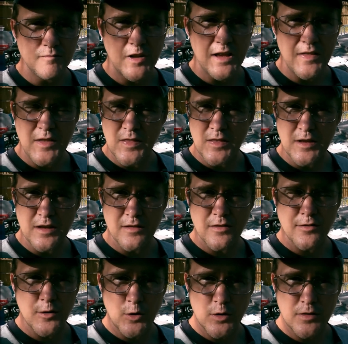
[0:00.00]
And then the
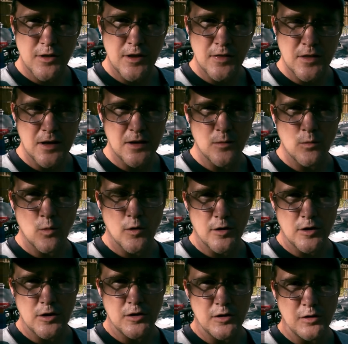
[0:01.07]
third thing that we're
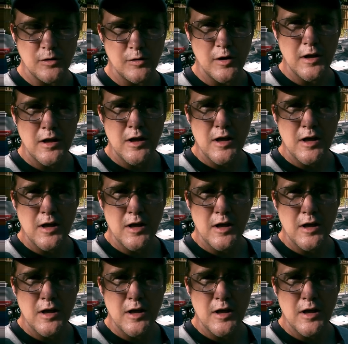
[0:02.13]
going to do